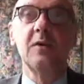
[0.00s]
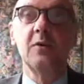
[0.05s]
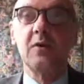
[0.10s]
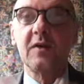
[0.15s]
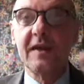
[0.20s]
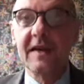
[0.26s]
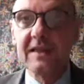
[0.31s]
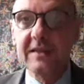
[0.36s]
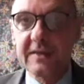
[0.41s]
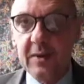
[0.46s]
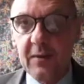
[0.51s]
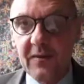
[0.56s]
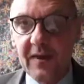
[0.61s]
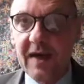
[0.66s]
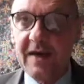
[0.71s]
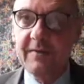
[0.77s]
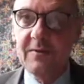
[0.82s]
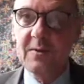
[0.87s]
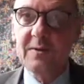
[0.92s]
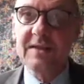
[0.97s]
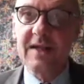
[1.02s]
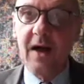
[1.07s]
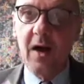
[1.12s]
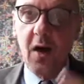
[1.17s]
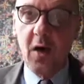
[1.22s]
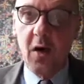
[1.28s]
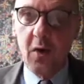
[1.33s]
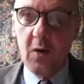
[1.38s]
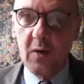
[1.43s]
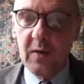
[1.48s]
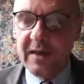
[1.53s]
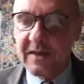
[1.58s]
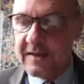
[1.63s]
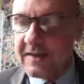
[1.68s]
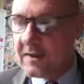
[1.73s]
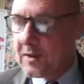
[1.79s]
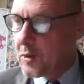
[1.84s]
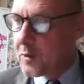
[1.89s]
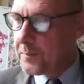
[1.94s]
the gates of heavens are
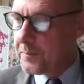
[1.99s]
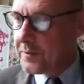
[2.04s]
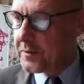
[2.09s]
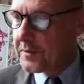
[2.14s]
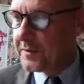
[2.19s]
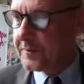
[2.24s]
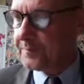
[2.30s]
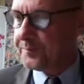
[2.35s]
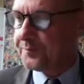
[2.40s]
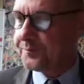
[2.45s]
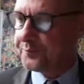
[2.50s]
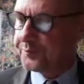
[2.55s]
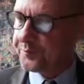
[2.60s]
already open